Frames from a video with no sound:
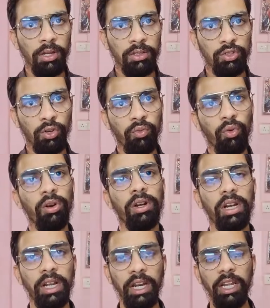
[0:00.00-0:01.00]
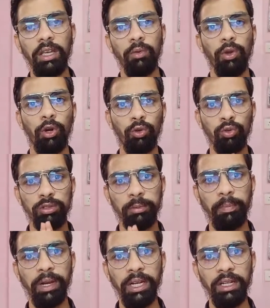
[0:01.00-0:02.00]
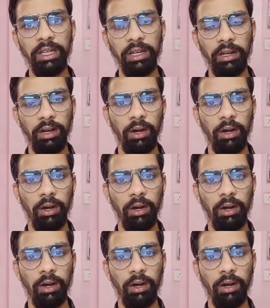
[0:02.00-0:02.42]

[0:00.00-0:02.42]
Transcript: So for training we have to split the